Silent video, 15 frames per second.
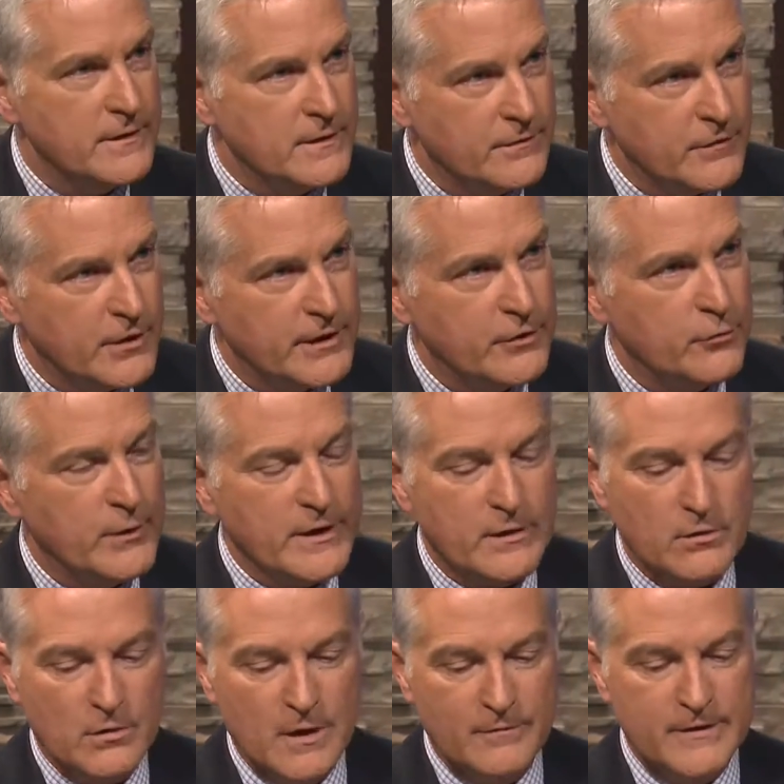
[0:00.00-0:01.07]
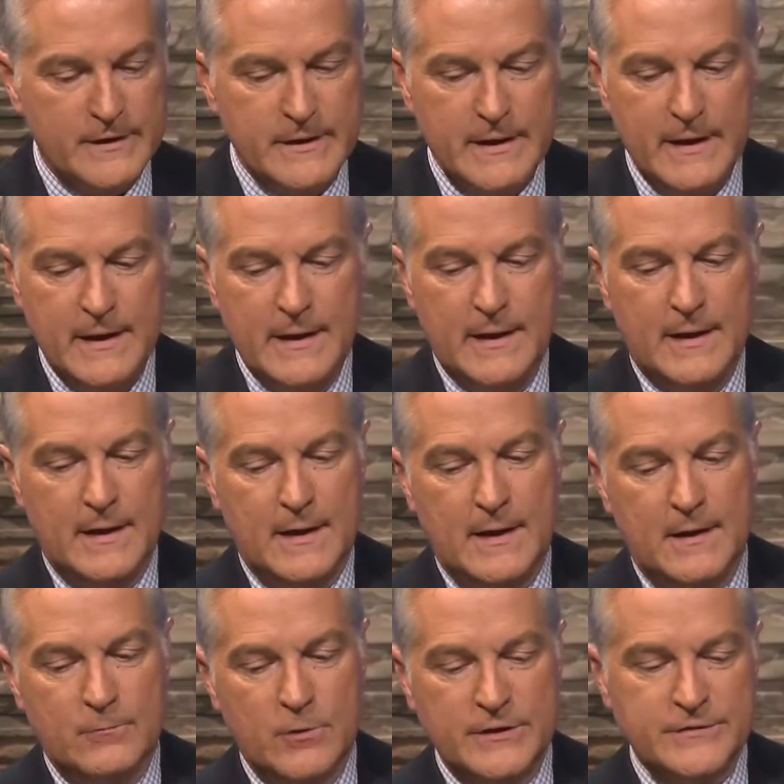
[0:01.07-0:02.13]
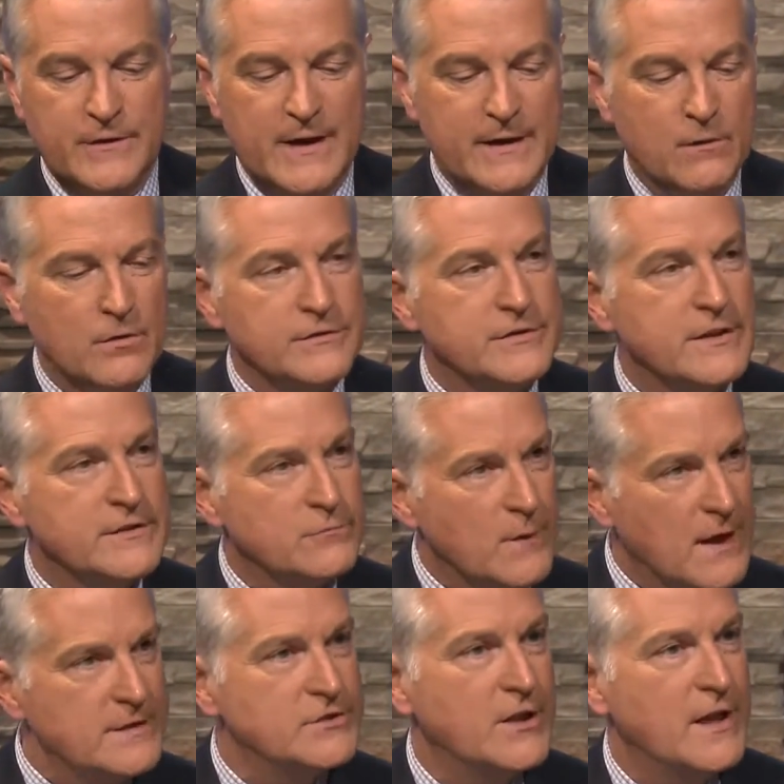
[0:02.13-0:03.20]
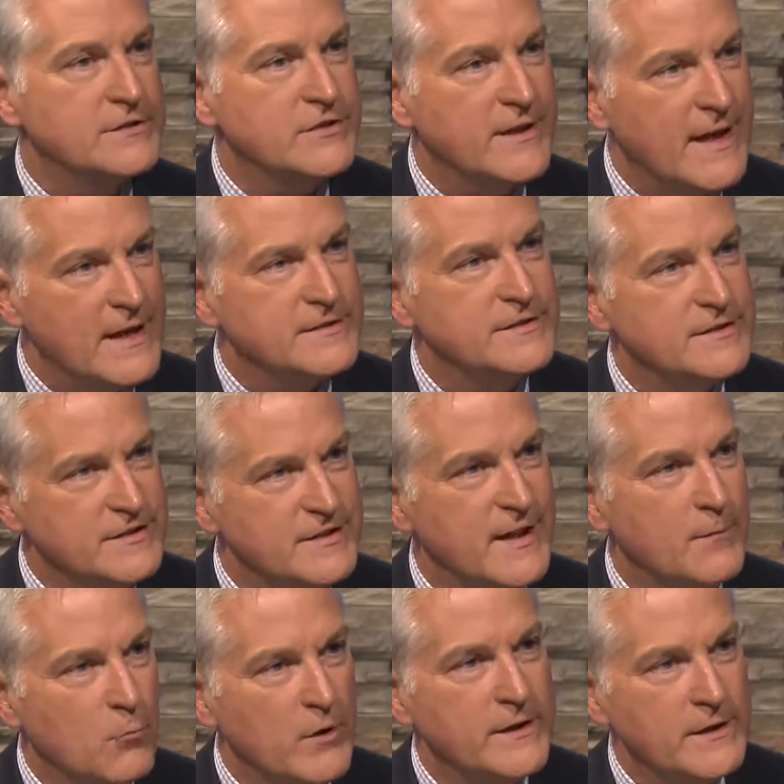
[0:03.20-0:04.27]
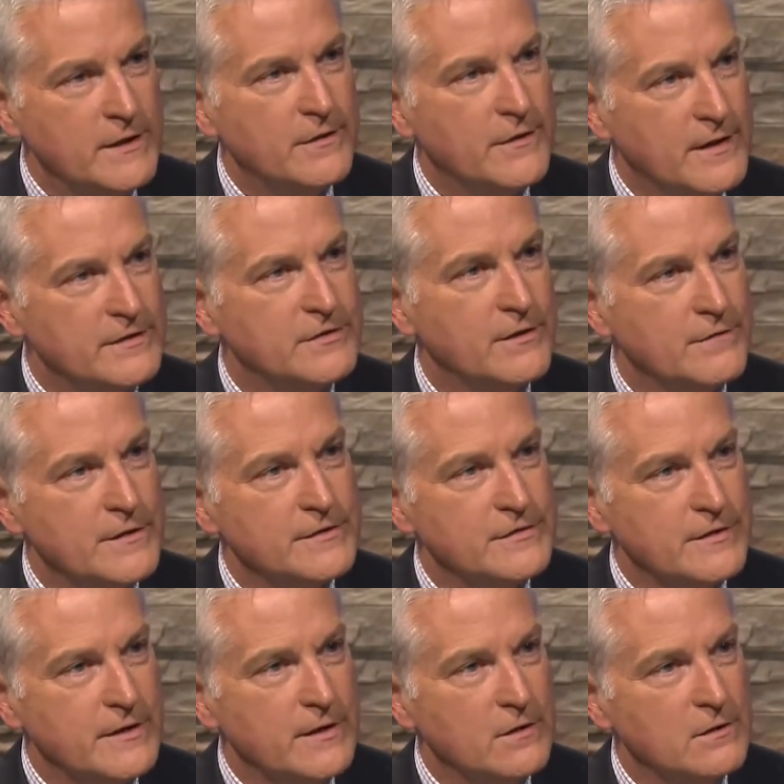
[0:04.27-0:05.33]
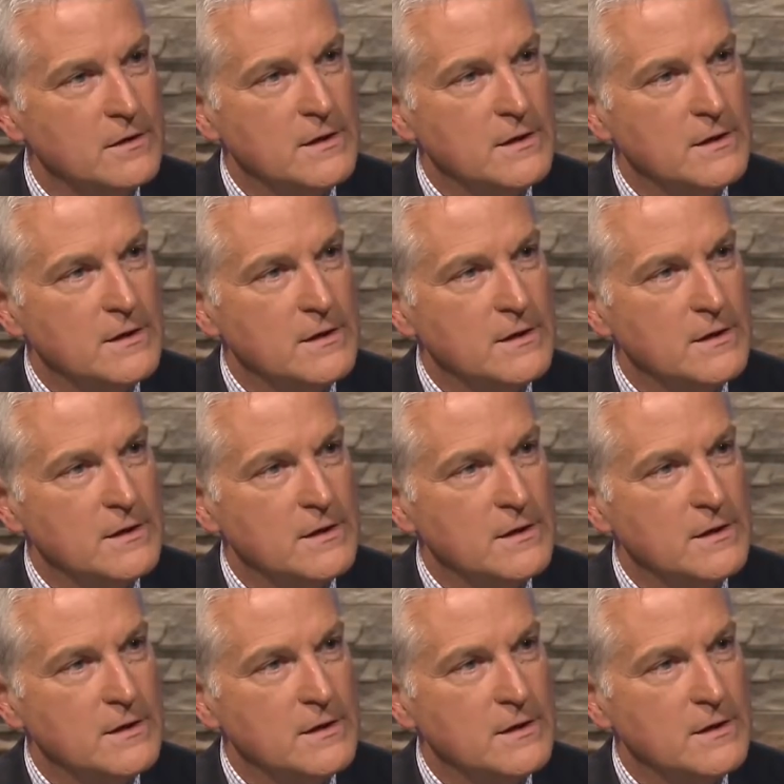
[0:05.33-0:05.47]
They're very critical of it. Russ Feingold says Ron Johnson hasn't said what he thinks of this deal.